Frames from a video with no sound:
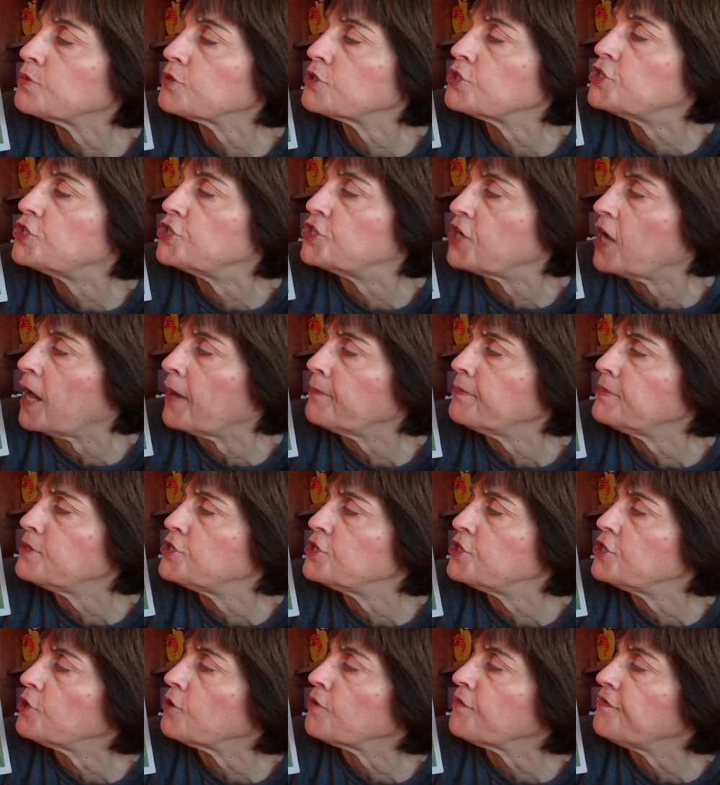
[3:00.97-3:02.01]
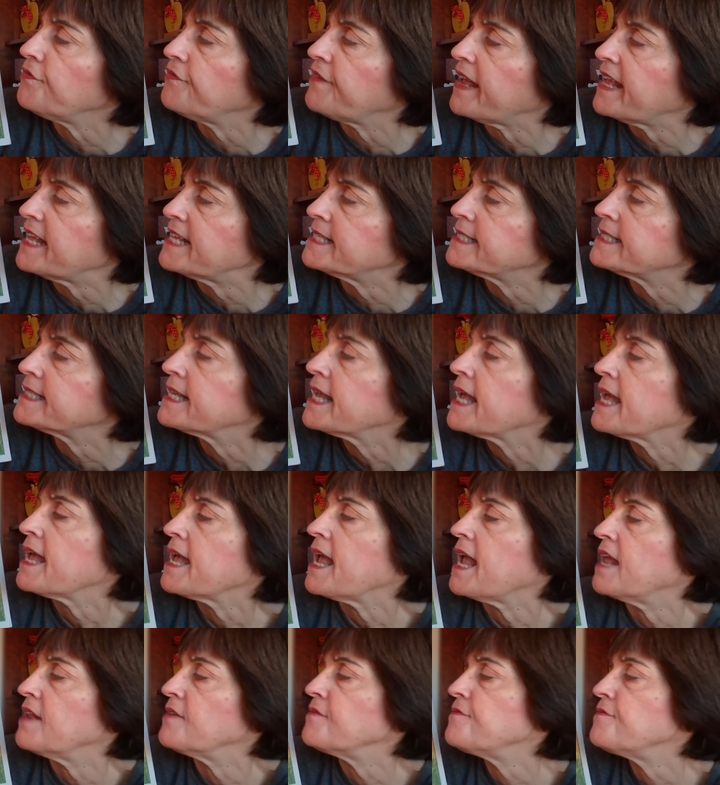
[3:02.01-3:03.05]
will jump to your face
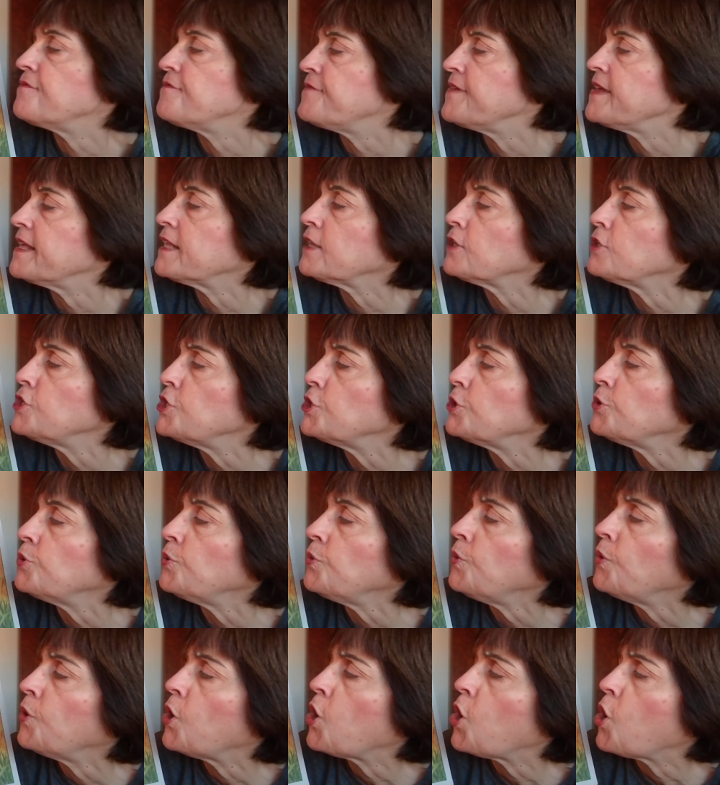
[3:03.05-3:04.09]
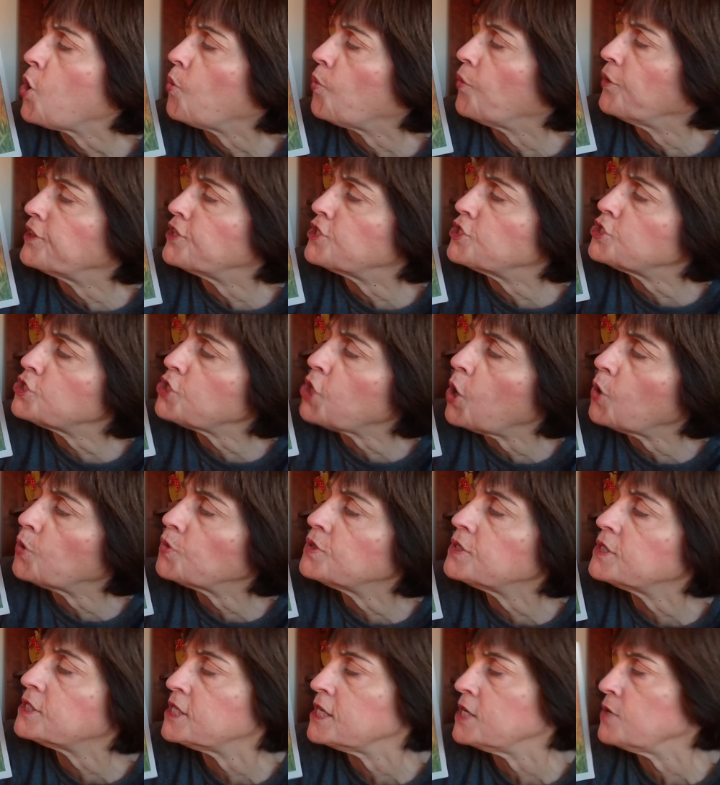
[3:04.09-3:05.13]
and fill you with
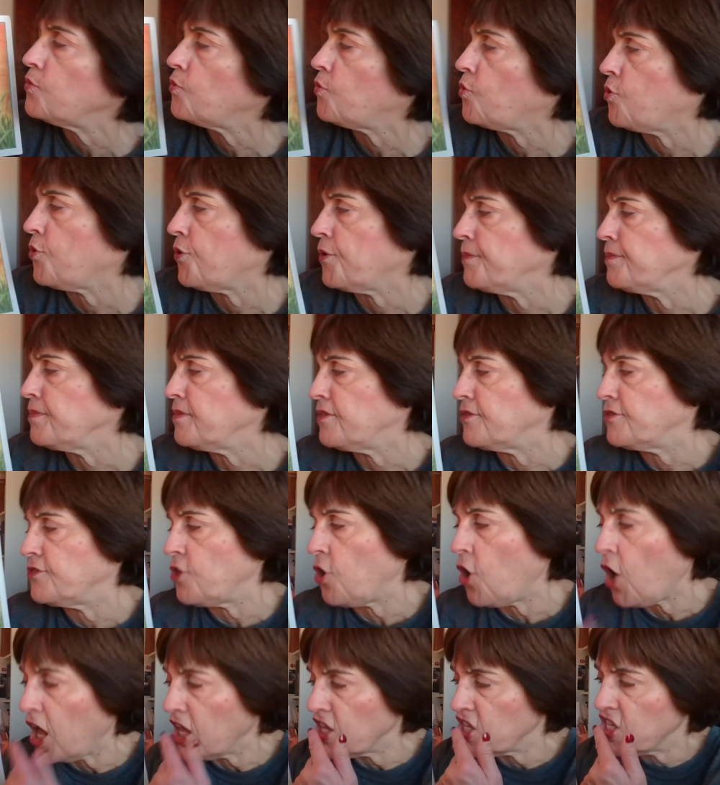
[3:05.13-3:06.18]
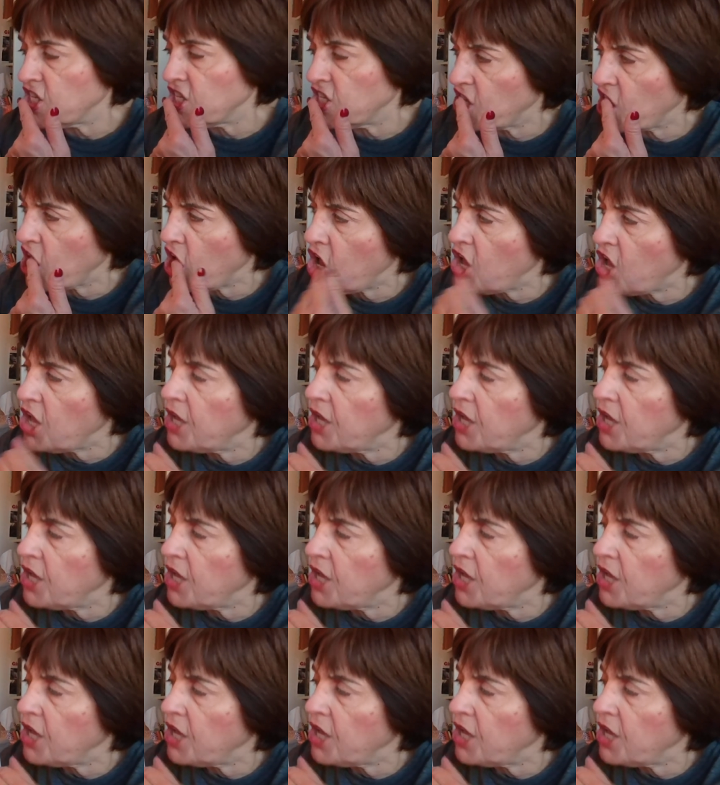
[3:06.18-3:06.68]
toasty warm thoughts."